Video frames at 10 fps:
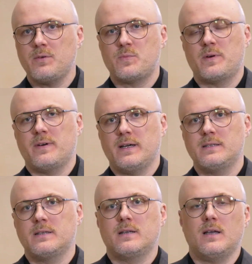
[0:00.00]

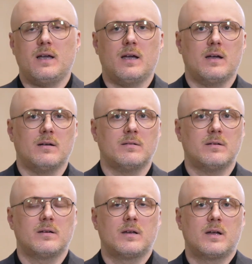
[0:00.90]
company which provides
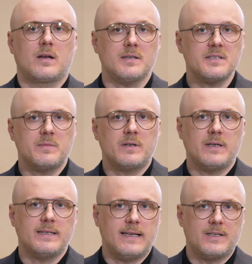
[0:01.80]
customer
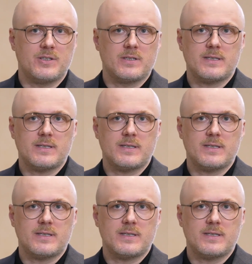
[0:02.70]
intelligence